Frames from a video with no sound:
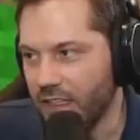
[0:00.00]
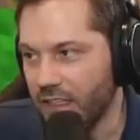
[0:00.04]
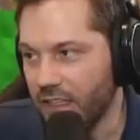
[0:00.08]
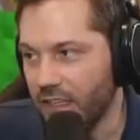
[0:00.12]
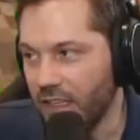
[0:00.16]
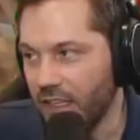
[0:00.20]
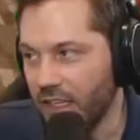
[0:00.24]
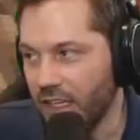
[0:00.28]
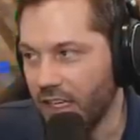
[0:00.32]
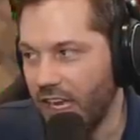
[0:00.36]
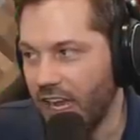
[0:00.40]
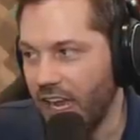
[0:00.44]
uh,
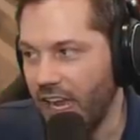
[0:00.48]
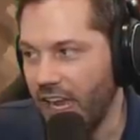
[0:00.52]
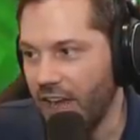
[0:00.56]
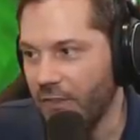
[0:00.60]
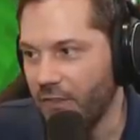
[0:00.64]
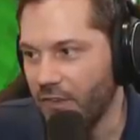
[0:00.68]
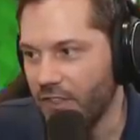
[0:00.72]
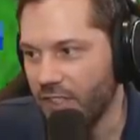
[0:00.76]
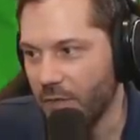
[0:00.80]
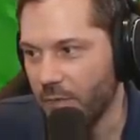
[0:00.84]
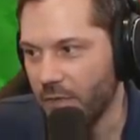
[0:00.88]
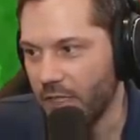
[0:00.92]
a cave
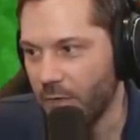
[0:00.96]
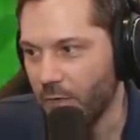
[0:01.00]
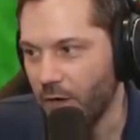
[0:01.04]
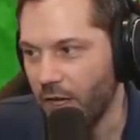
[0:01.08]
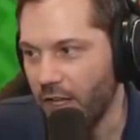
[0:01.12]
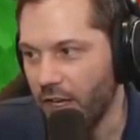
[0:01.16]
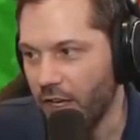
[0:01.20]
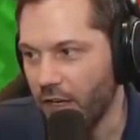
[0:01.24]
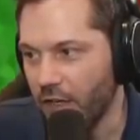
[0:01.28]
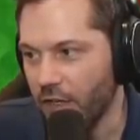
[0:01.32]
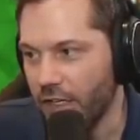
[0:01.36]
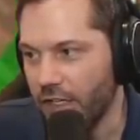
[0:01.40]
or something right
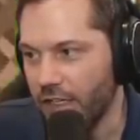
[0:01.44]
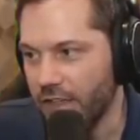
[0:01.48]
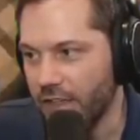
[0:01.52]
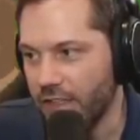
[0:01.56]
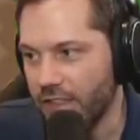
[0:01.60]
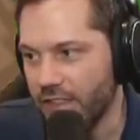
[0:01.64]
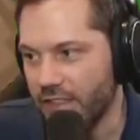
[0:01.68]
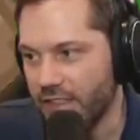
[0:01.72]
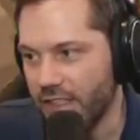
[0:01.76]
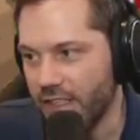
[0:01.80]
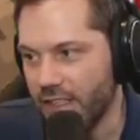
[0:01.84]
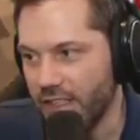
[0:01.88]
underneath
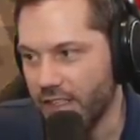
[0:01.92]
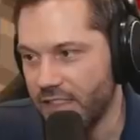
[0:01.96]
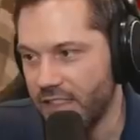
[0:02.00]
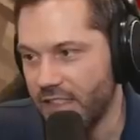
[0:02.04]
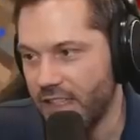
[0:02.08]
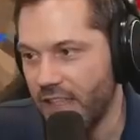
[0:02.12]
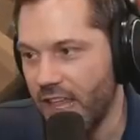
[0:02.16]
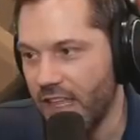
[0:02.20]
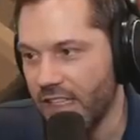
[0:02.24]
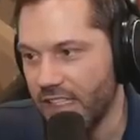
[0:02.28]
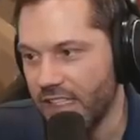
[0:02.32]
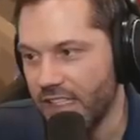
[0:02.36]
us that it's
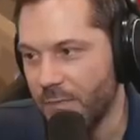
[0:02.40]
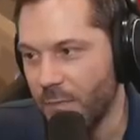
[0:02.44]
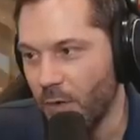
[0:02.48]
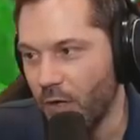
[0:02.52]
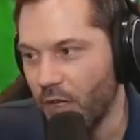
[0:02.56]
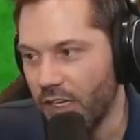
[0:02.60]
that spawn.